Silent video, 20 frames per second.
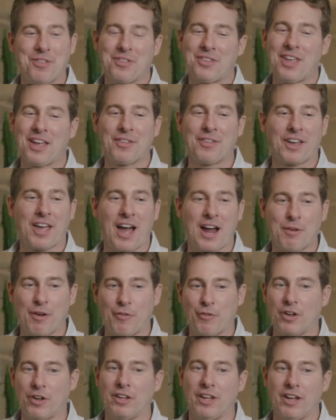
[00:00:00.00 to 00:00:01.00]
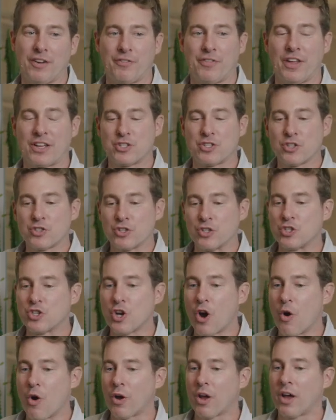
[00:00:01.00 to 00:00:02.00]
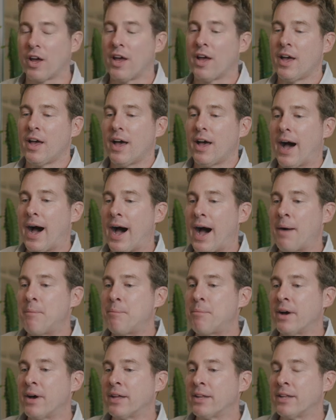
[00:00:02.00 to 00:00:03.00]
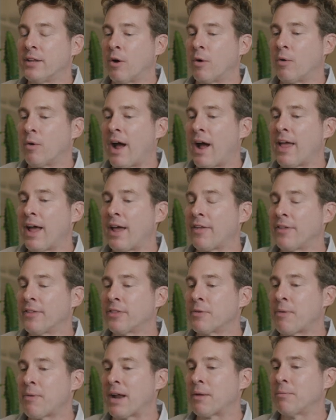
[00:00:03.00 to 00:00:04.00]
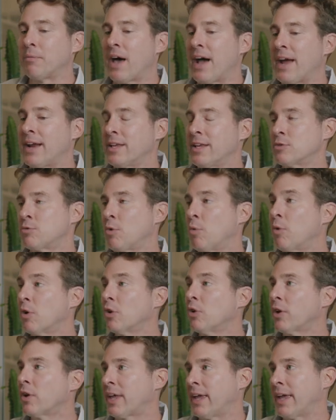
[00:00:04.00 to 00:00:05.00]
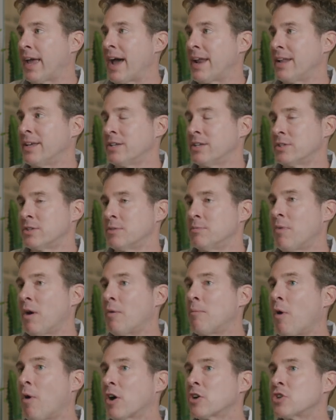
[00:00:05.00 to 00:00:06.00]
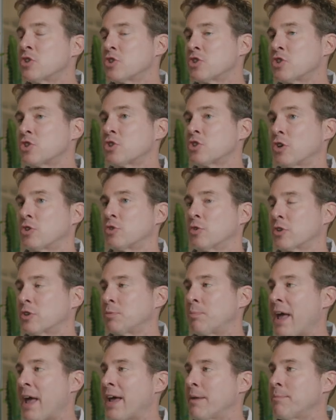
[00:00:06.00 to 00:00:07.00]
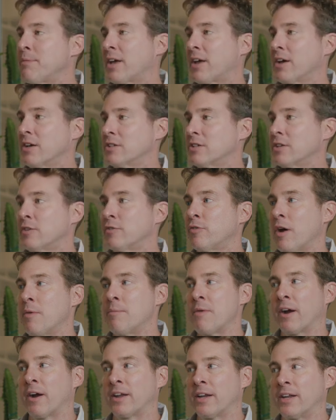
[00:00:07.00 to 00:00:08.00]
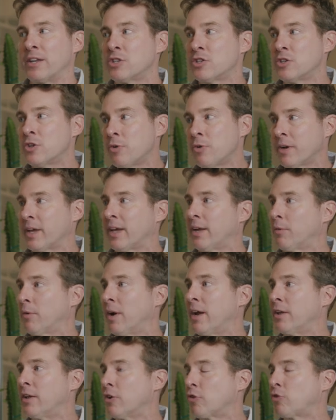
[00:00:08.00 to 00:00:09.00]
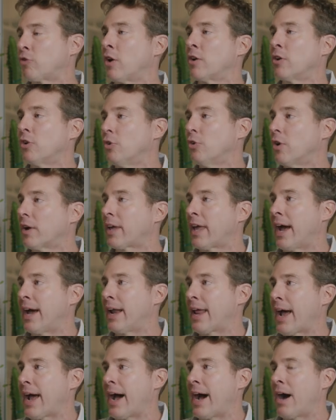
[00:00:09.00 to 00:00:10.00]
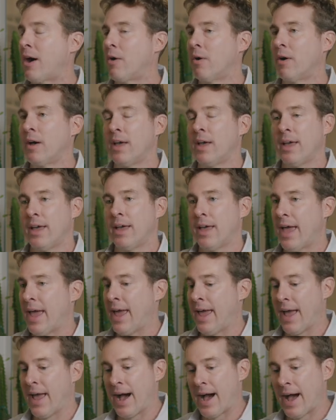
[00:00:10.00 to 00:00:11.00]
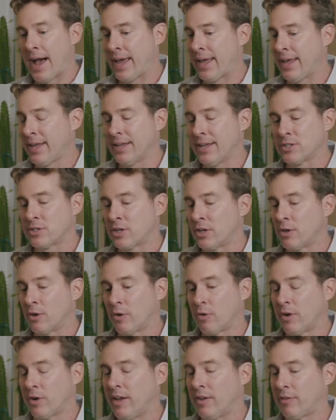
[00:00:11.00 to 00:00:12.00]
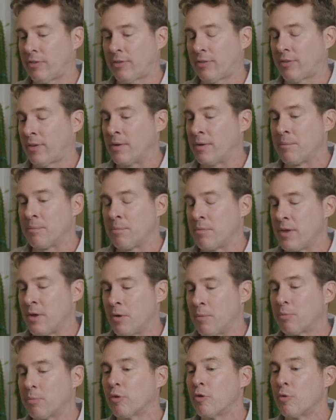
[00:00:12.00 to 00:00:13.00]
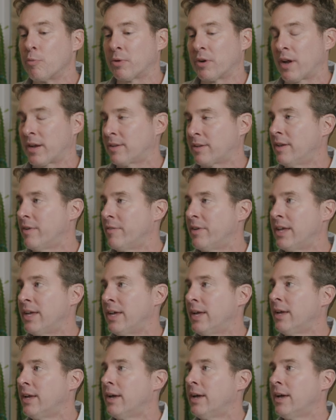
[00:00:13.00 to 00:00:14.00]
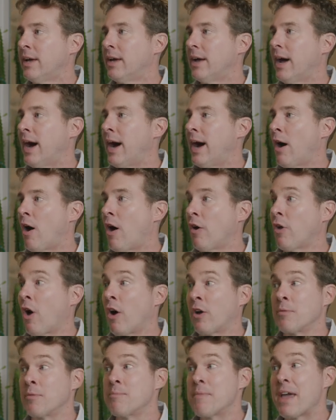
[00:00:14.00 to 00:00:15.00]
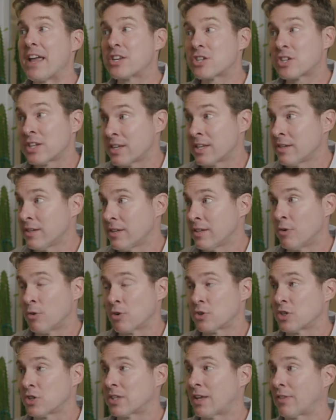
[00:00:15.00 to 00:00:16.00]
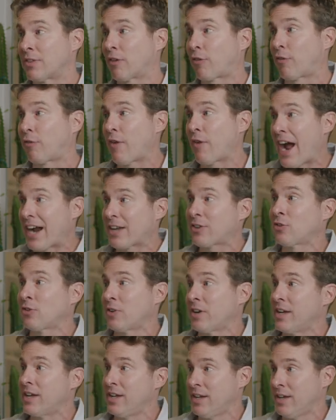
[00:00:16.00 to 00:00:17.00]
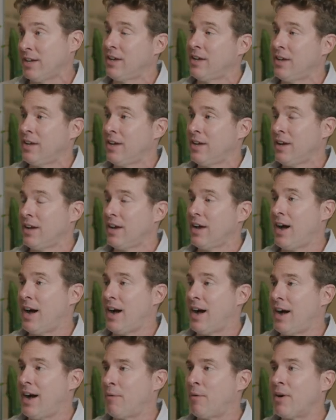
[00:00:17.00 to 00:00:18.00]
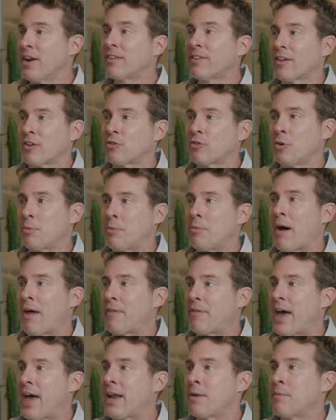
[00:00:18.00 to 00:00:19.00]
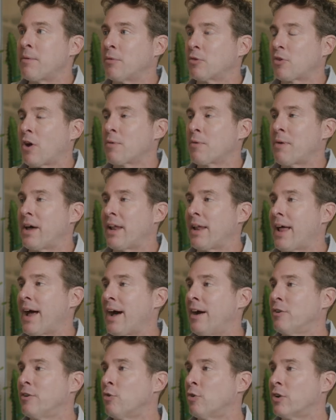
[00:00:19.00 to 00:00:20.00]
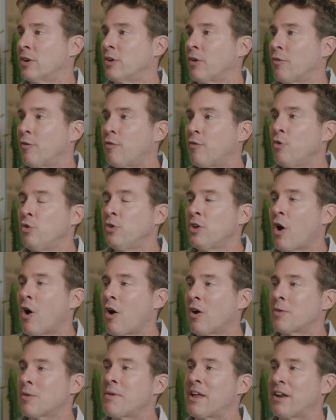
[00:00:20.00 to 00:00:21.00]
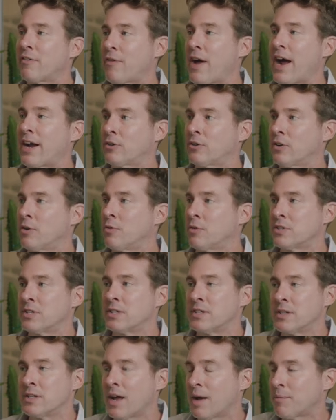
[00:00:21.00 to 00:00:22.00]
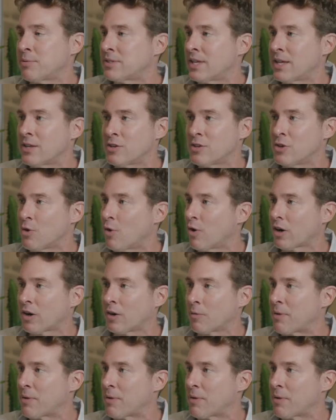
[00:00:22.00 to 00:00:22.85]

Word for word: taking the economy off a cliff. That's just a joke. But, I think the bottom line is what we're looking at is margins should start to expand because of American ingenuity, right? You're starting to look at how AI is going to increase and improve productivity. All automation. You were just at this factory. Oh yeah. That was why don't you tell us a little bit about that? I mean, we're talking about how you were in a fully automated factory. Was it in upstate New York or